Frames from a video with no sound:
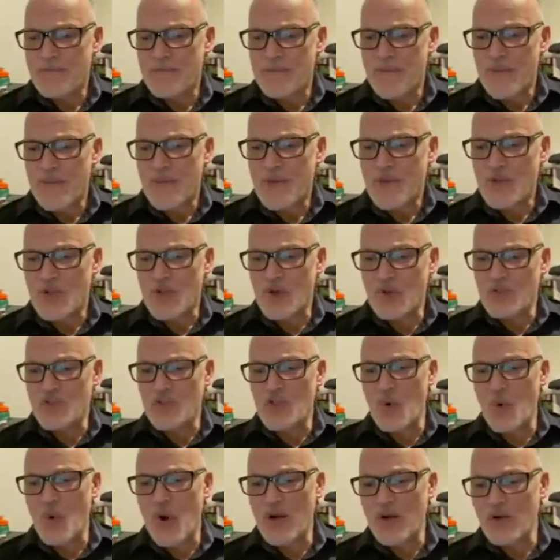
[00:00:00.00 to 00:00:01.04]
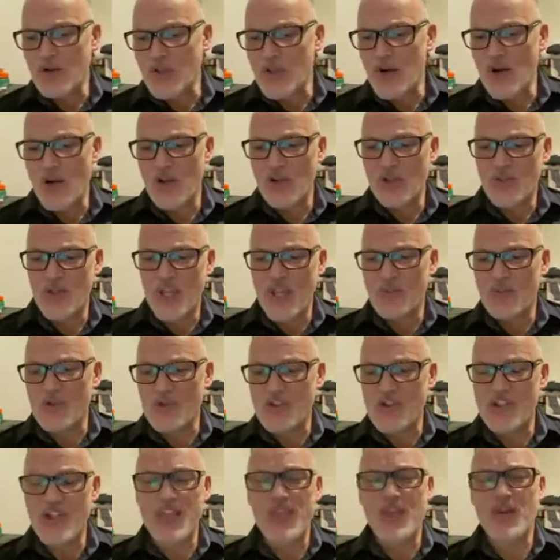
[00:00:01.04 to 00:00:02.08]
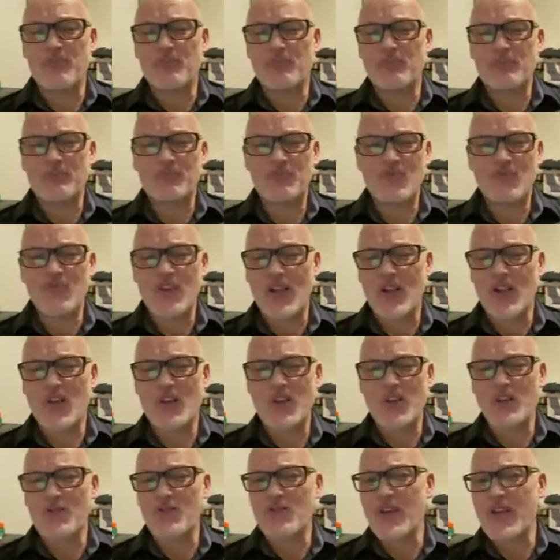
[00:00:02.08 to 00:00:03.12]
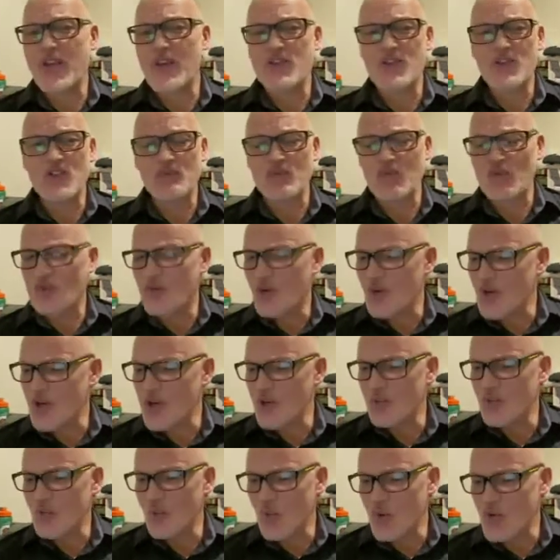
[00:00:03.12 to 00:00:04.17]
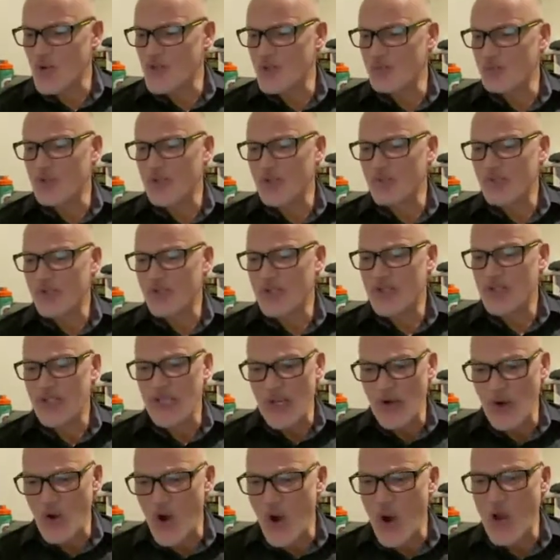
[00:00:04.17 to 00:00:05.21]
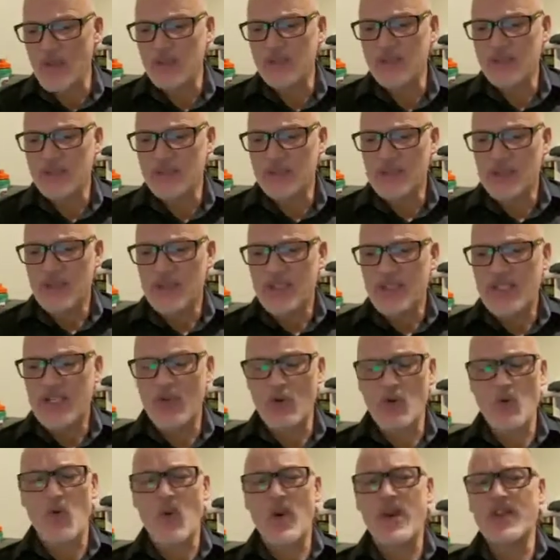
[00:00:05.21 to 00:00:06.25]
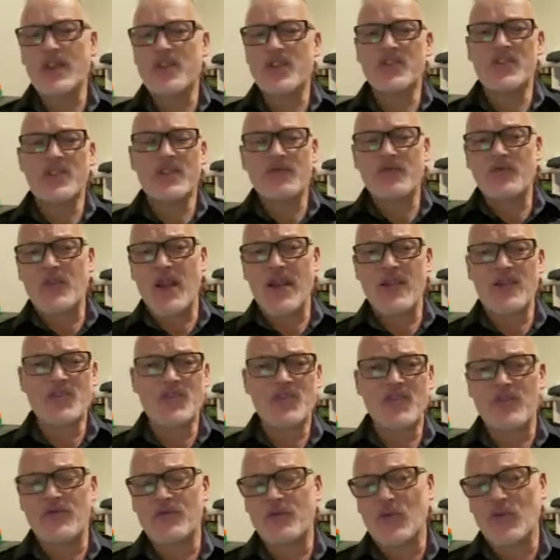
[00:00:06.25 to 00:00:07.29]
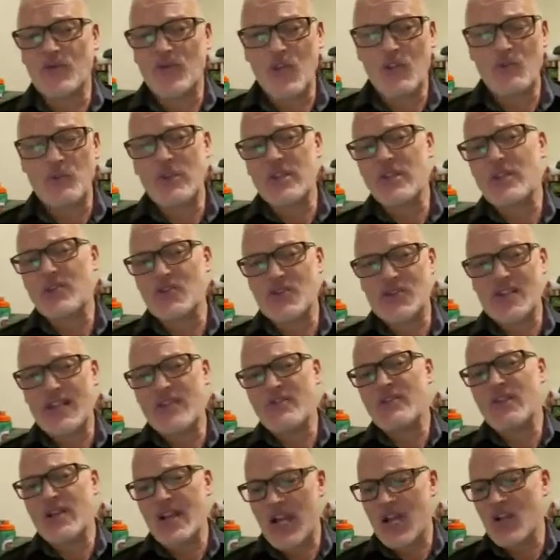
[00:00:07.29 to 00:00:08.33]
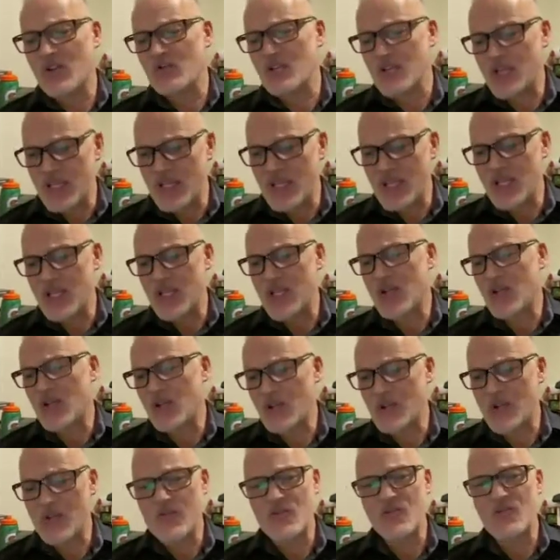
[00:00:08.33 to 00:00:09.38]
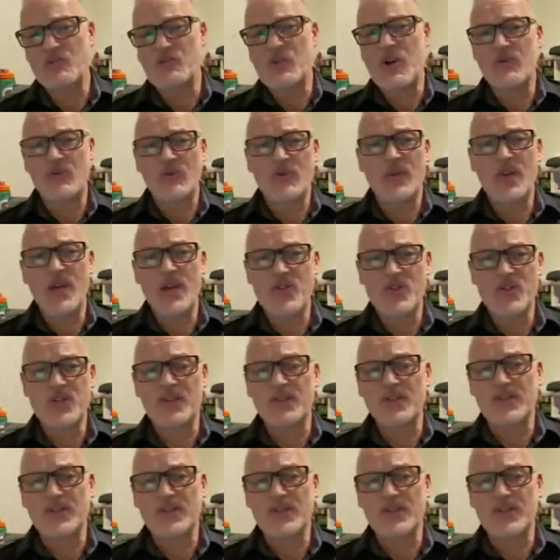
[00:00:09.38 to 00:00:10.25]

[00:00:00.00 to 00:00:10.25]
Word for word: So it was no wonder that all who came to see him fell on their faces before him and worshiped him and awe. They were witnessing, friends, the fulfillment of 700 years of preparation.